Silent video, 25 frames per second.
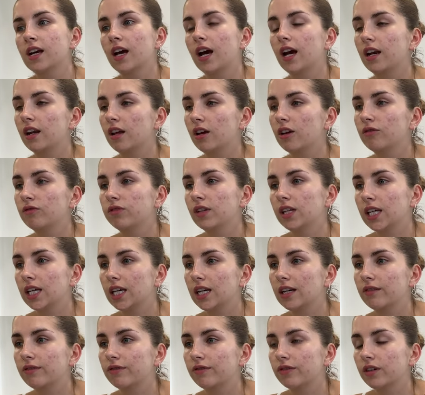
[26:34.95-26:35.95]
and hopefully
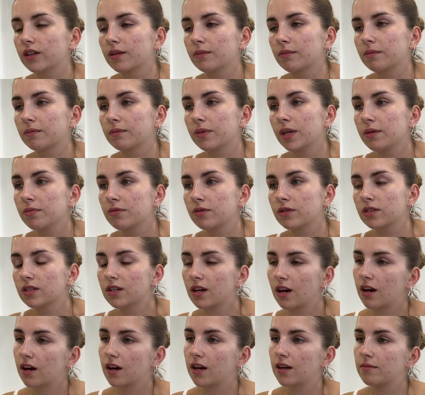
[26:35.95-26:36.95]
give people
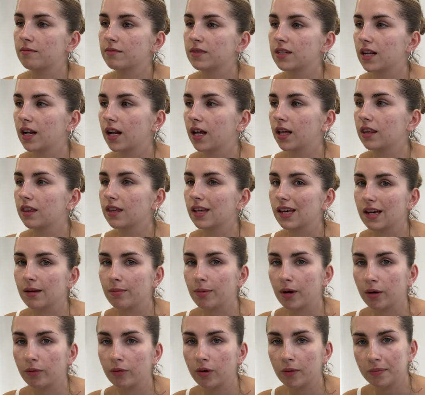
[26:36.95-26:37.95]
time to like think
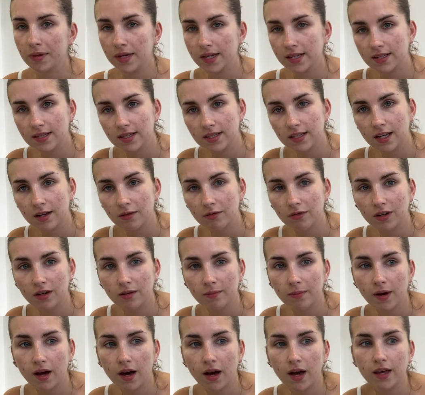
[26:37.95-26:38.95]
about what pieces they want to
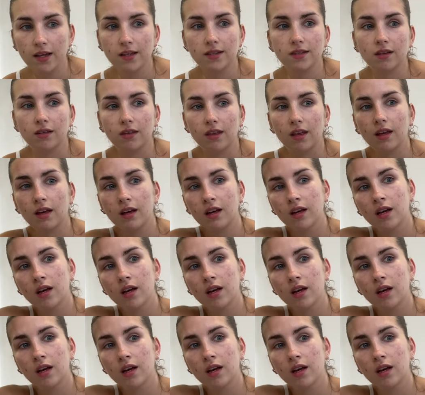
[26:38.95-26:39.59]
buy so that